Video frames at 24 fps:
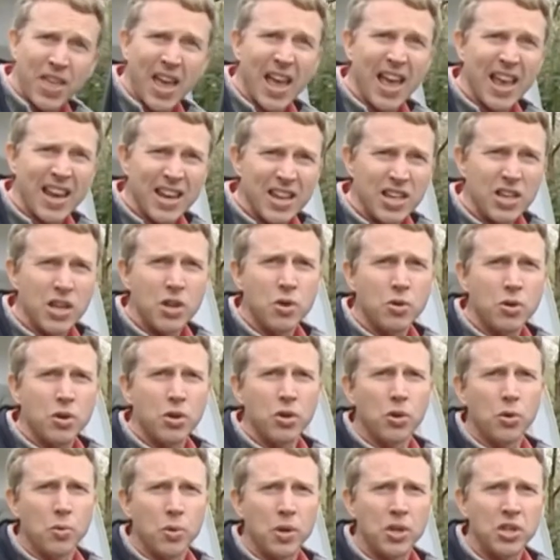then you
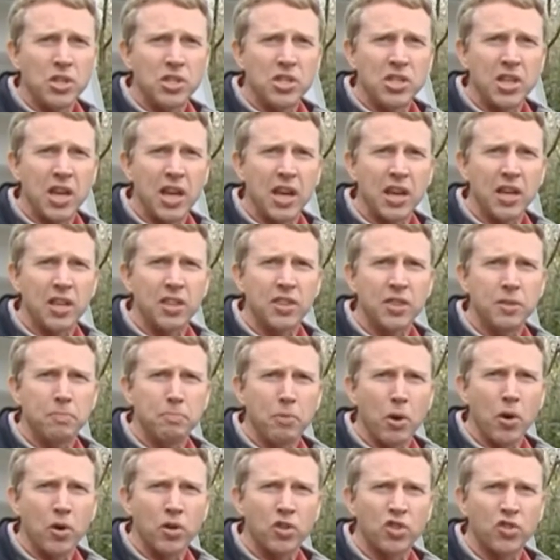could always tick the
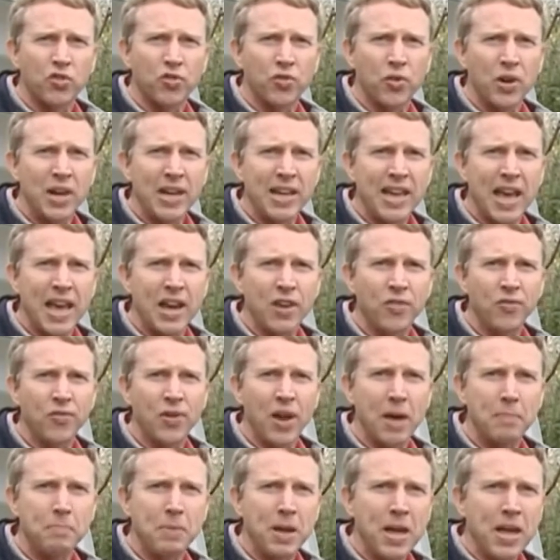box for a ladder
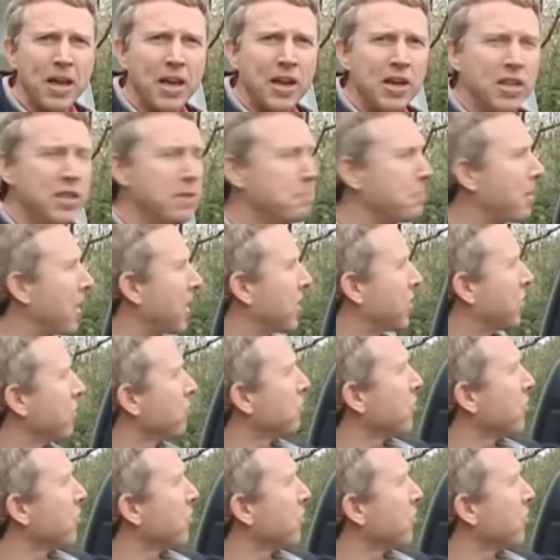flap in the back of the